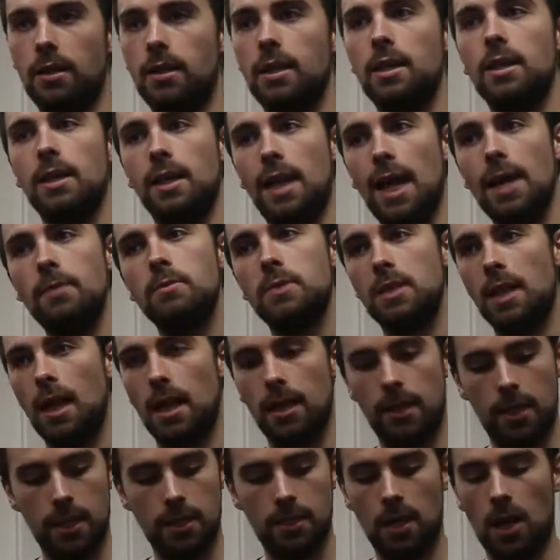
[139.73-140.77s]
Games like
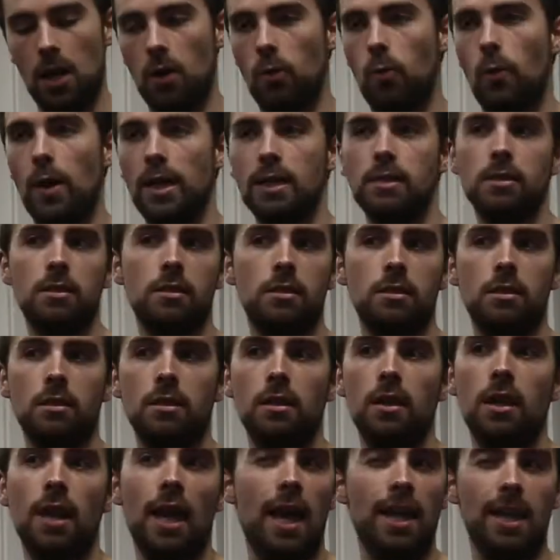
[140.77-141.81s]
this are whist,
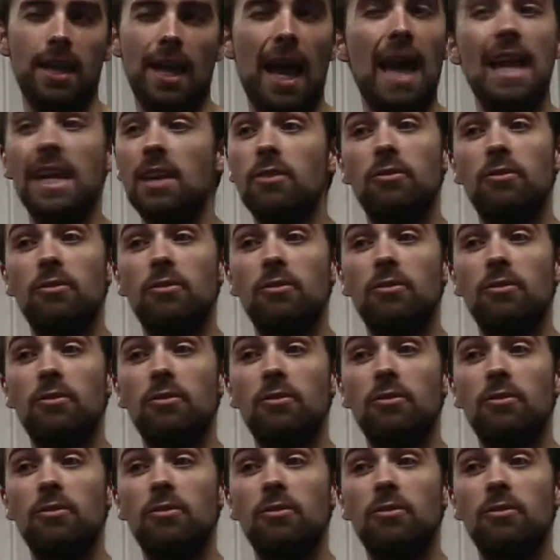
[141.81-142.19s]
any